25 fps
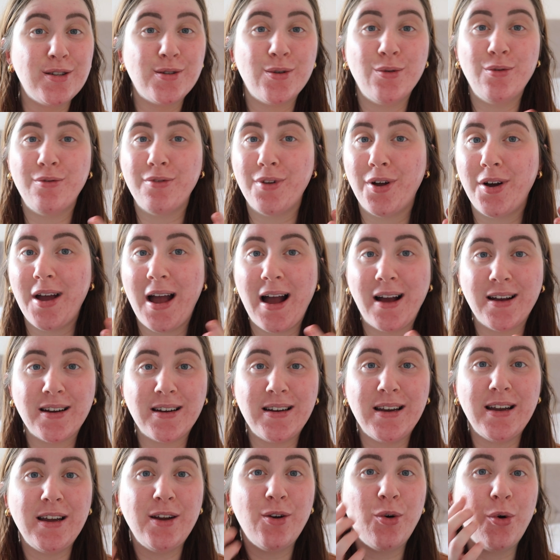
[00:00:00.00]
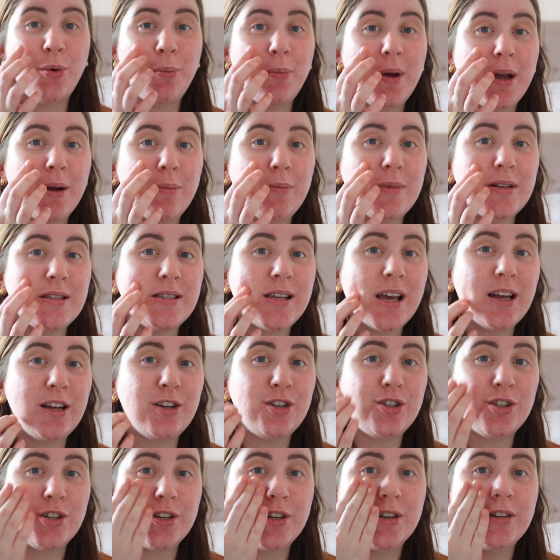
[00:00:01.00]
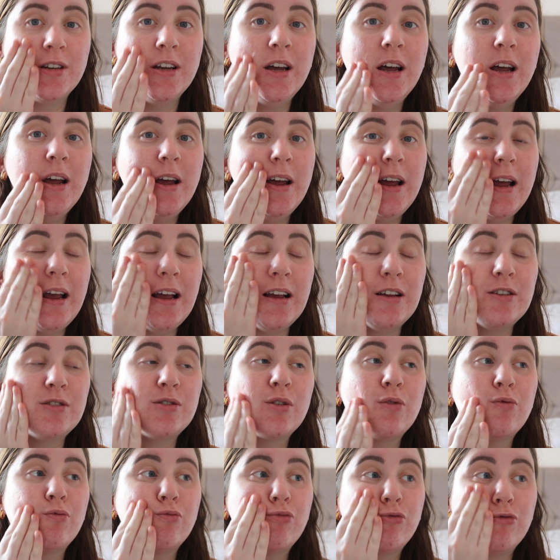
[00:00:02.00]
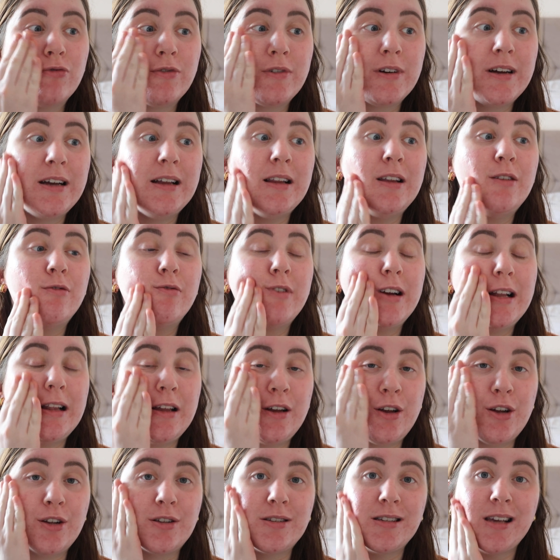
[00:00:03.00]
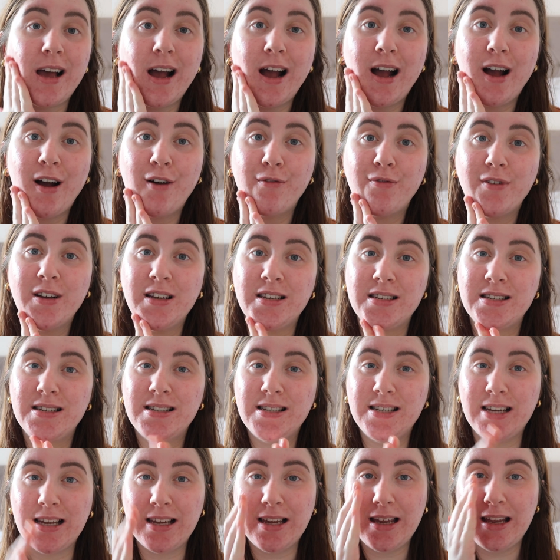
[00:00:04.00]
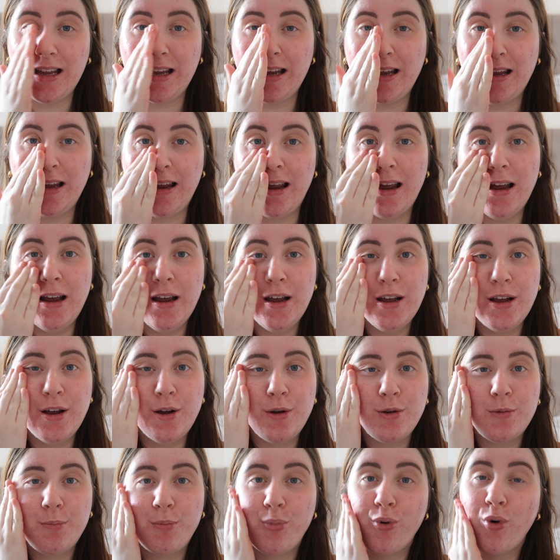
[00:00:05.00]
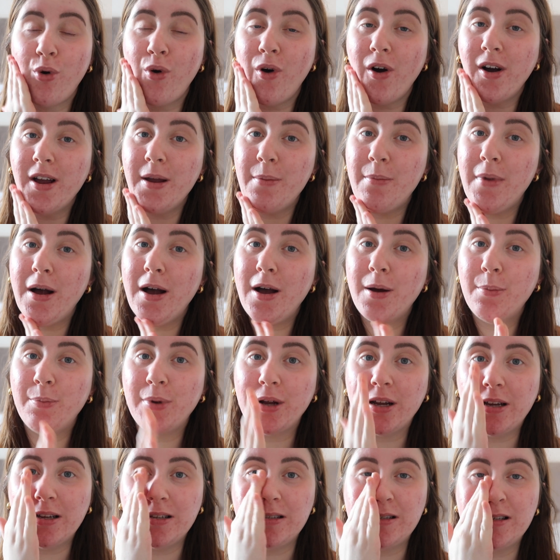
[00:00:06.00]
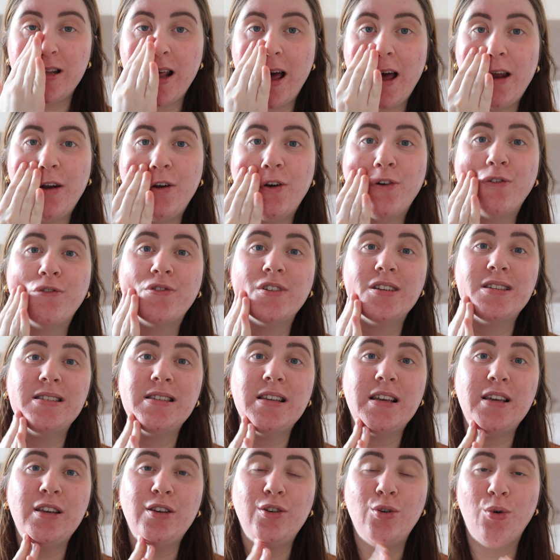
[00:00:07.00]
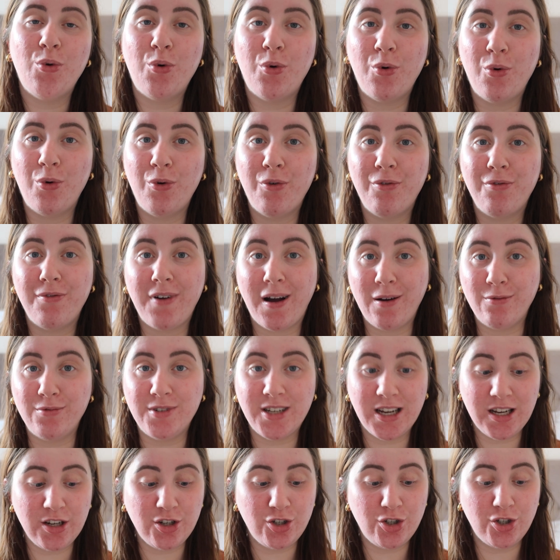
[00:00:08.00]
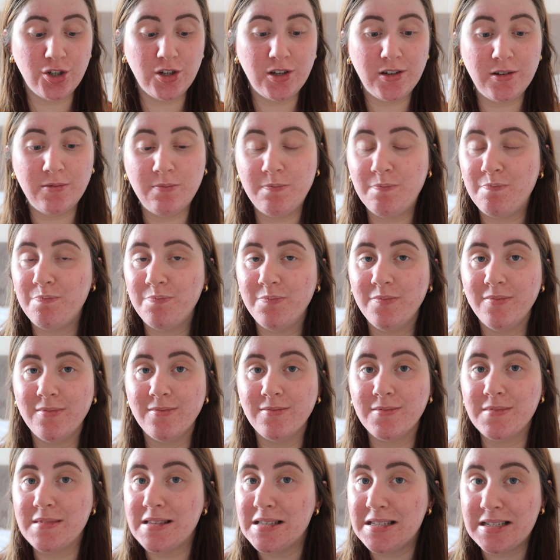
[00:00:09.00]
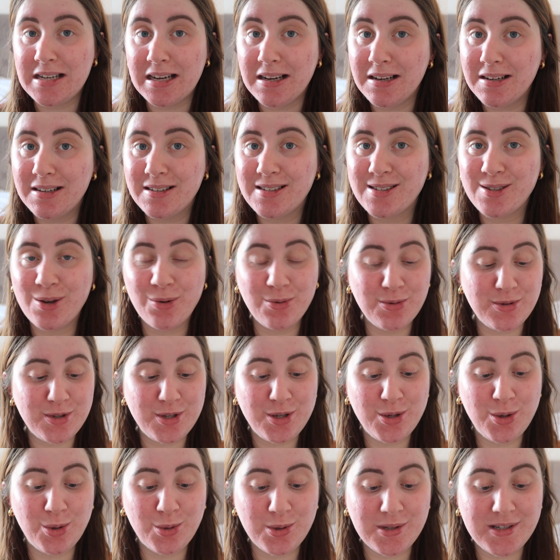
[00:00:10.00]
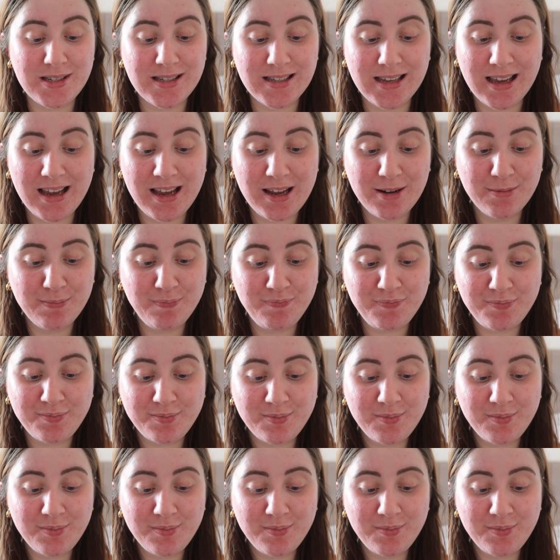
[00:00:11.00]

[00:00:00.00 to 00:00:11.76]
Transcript: sort of like acne or pigmentation, it's really good to have a sticky primer, because then obviously your foundation sticks onto your skin